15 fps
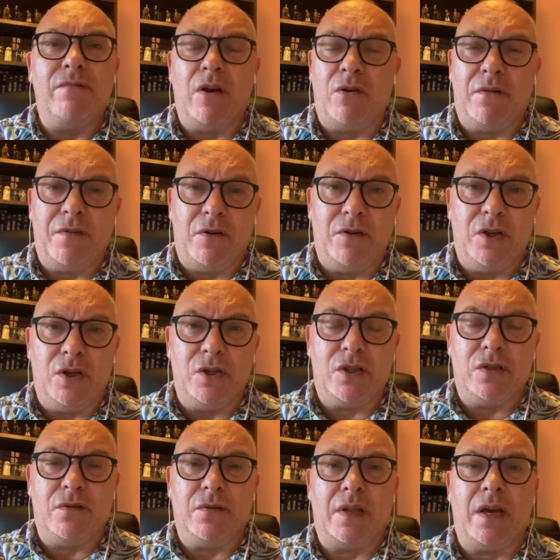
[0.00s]
Very, very
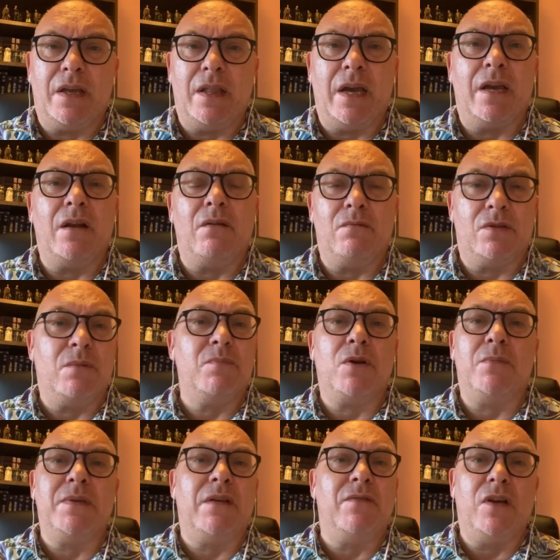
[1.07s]
useful. They can
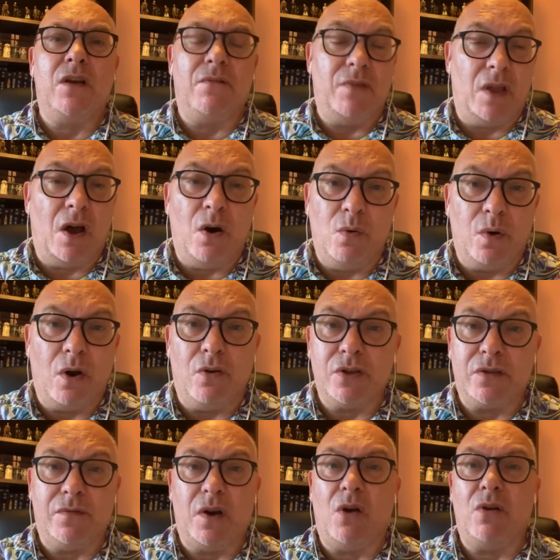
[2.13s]
sometimes even cover the whole
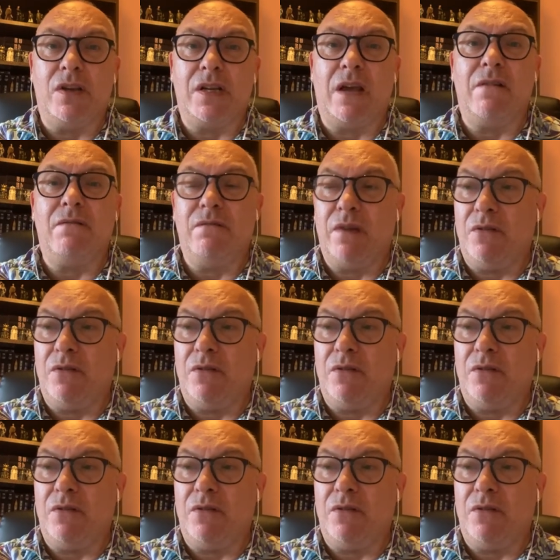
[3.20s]
cost of a holiday.